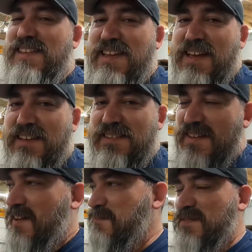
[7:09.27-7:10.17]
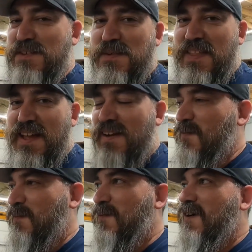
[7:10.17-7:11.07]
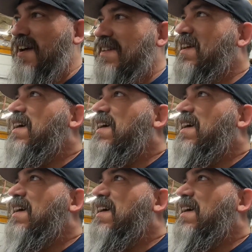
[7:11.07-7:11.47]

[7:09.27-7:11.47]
Yeah, I'm doing that. Right.